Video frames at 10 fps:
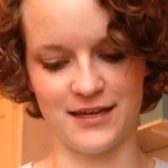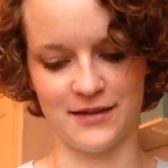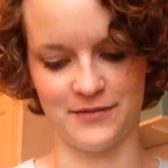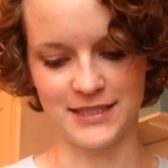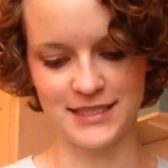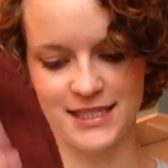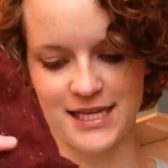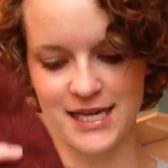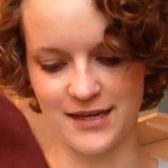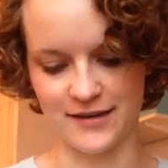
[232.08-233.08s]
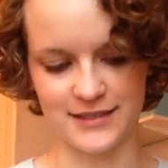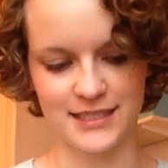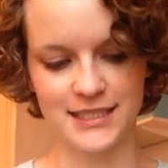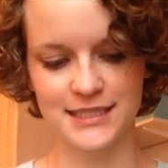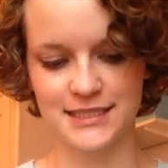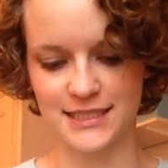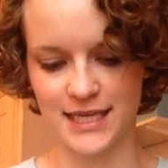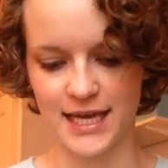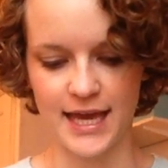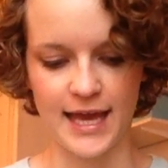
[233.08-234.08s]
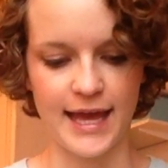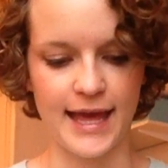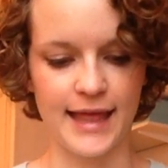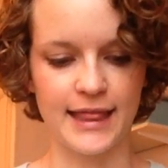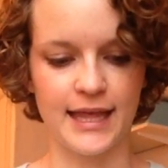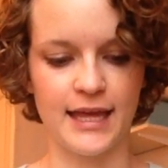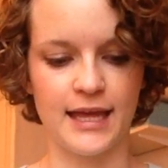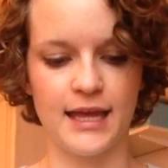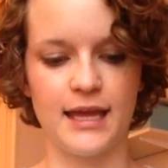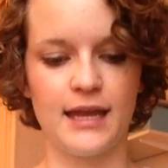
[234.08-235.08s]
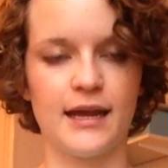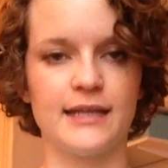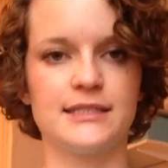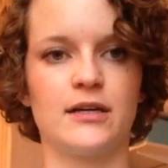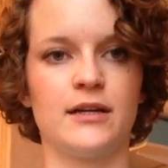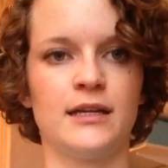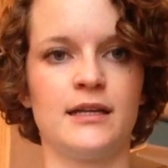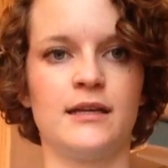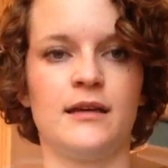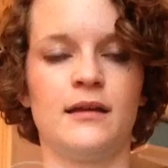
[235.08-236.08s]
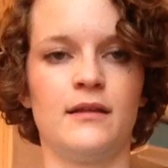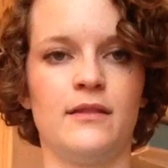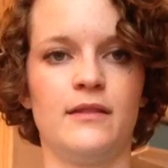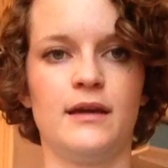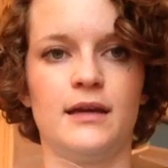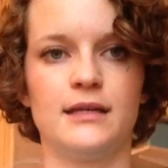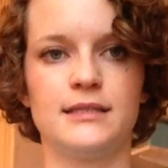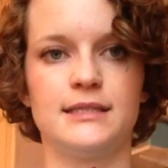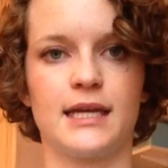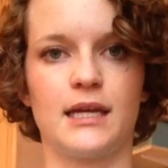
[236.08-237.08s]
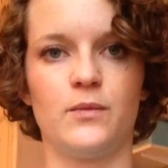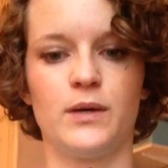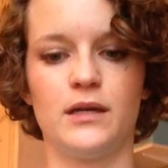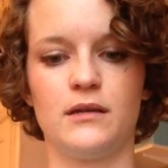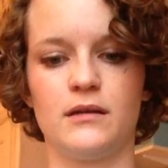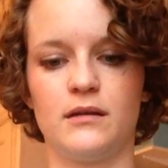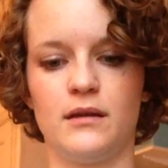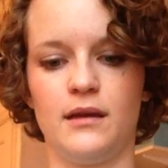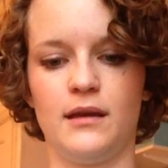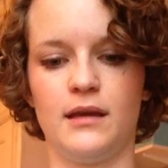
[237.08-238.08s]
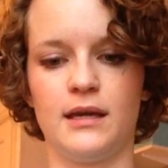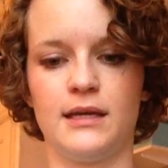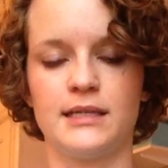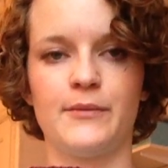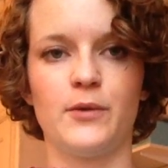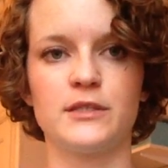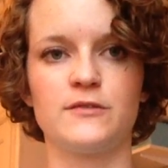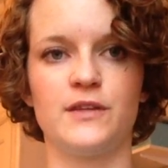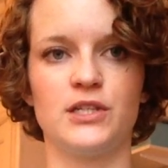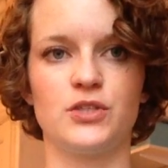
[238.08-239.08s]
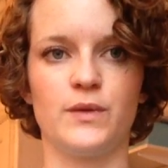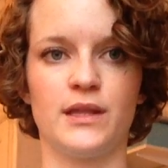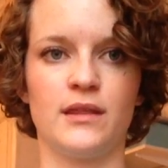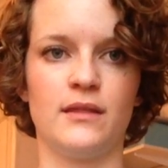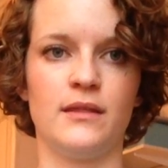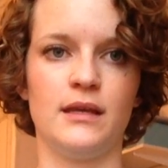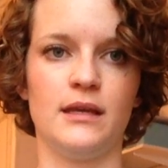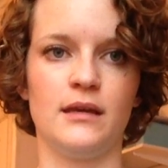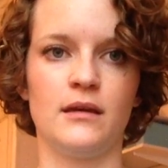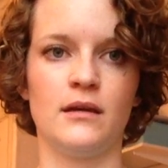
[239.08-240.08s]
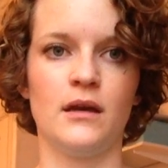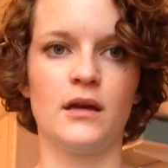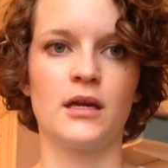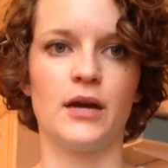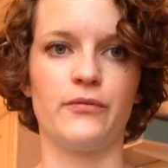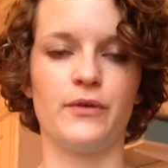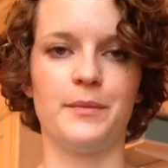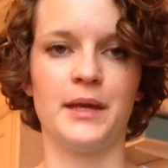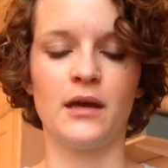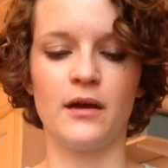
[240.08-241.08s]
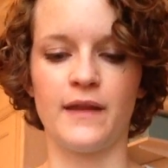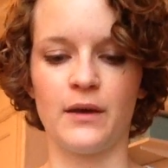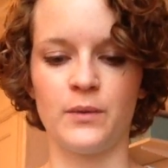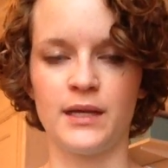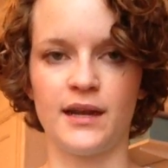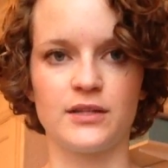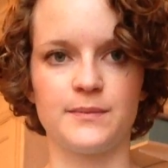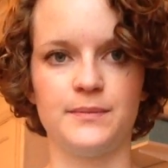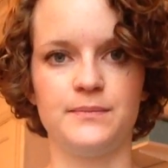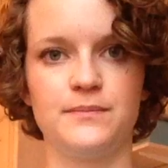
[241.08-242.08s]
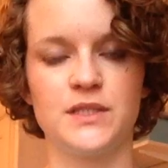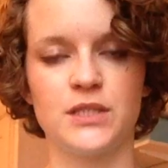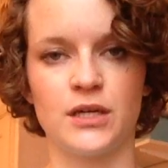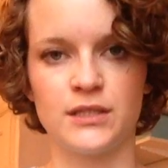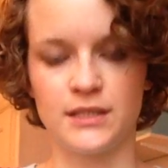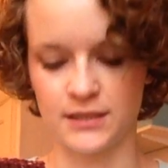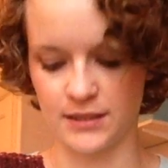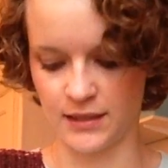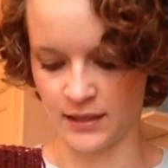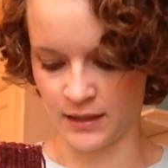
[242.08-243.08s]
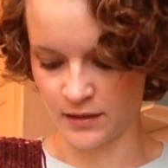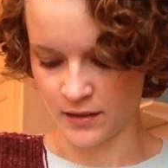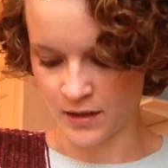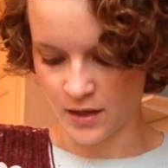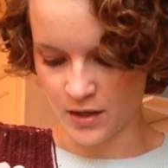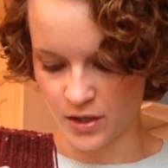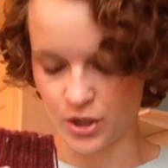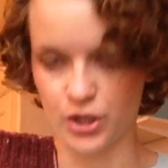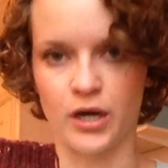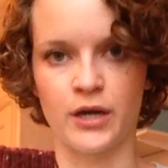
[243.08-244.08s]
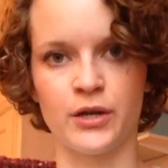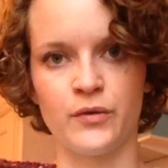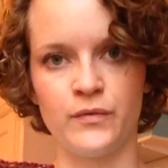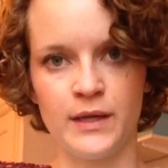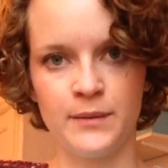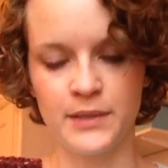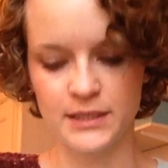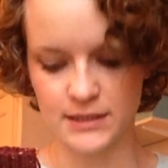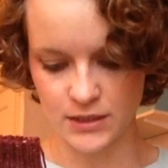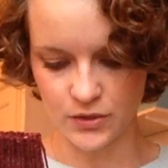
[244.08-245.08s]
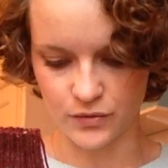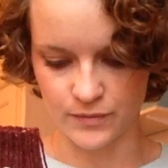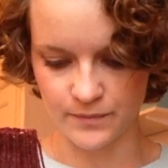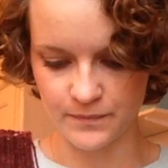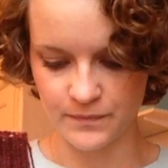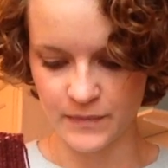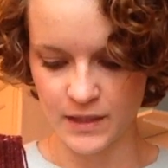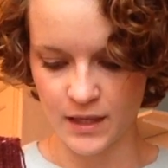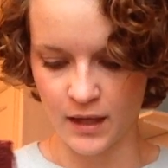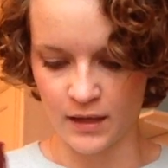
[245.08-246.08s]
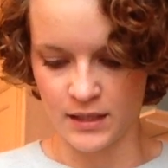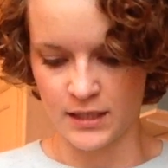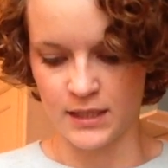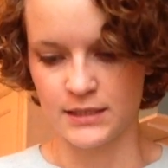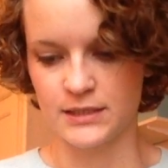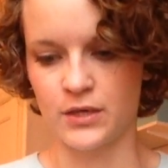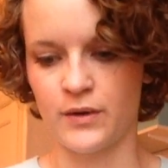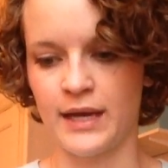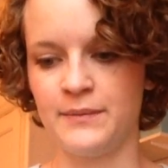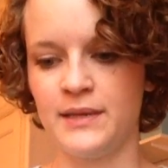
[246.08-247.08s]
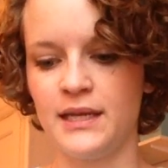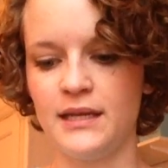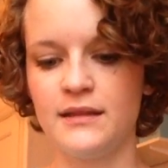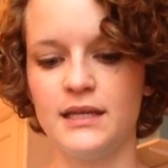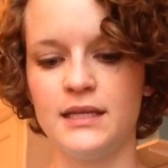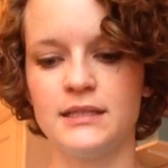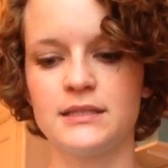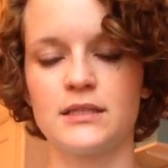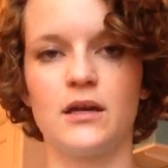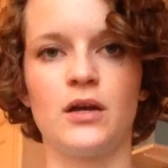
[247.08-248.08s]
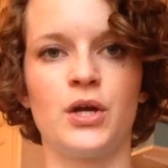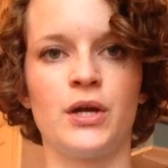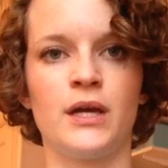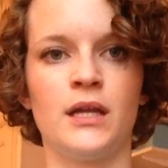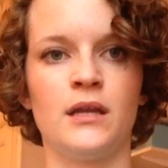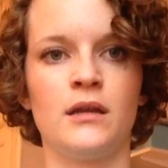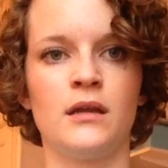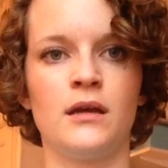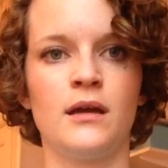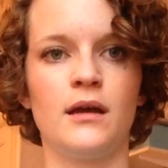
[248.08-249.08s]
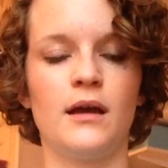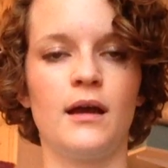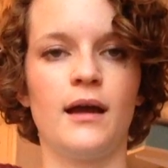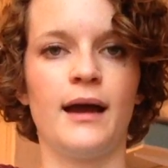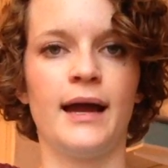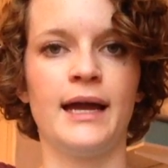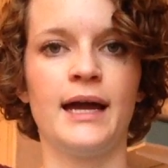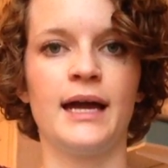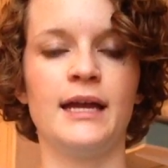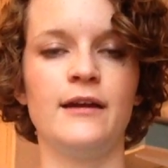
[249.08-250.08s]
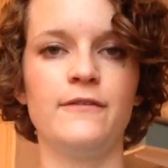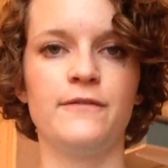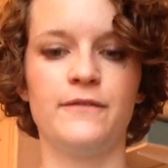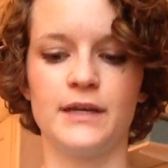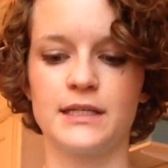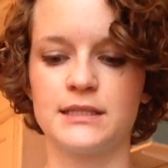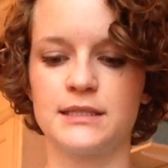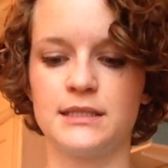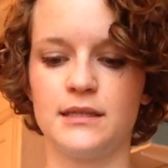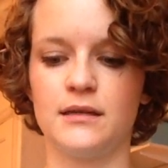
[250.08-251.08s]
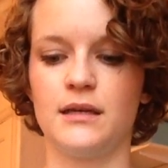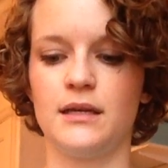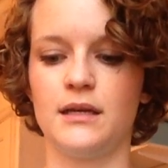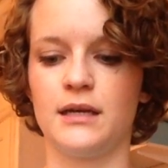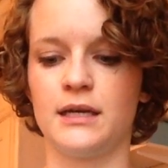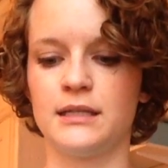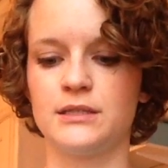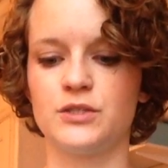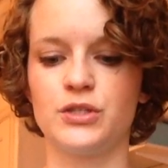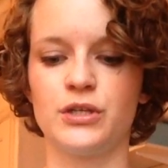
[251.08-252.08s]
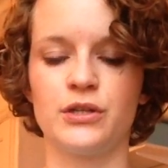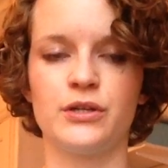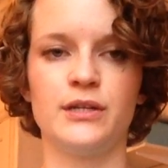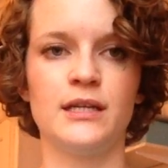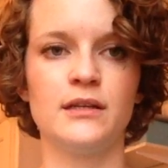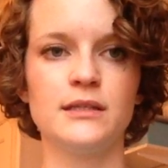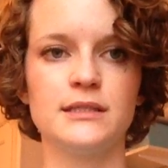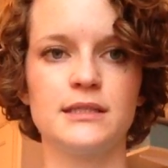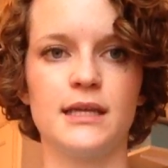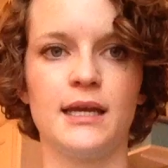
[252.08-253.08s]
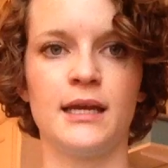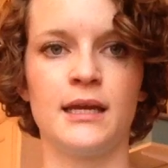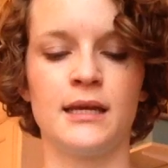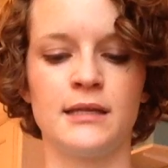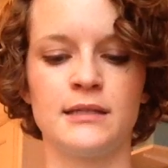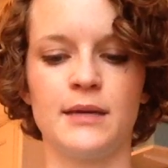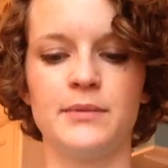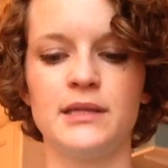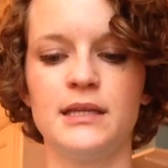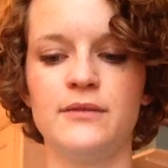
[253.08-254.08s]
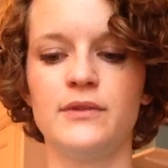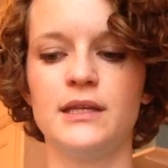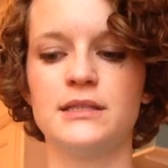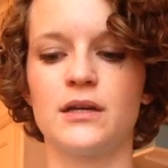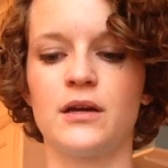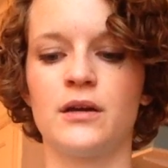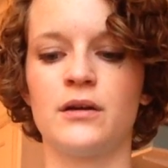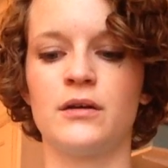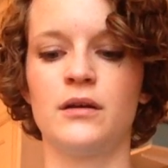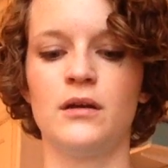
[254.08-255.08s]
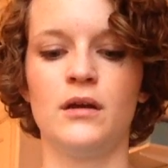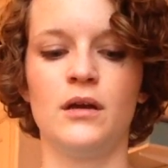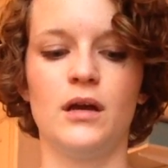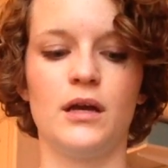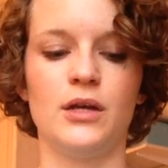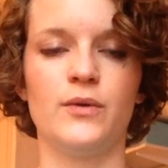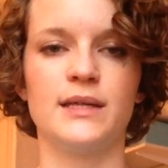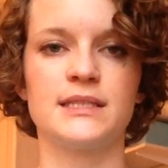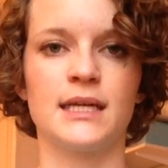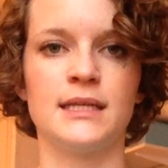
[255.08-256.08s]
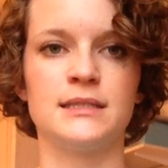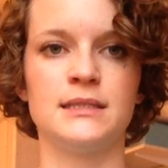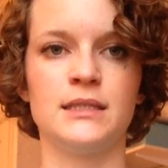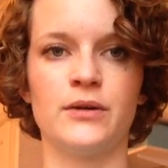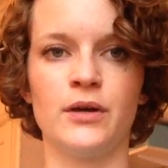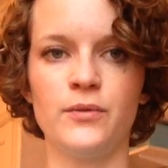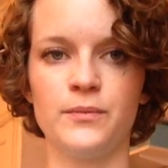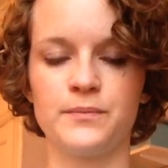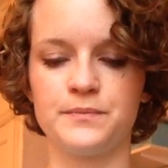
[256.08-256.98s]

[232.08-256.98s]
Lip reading: obviously. Here it is. And then I started the second one, and I'm almost finished with the cuff ribbing on that one, and I'll start the garter rib soon. So I'm knitting these on Haya fixed circular needles, and I believe these are US size 0.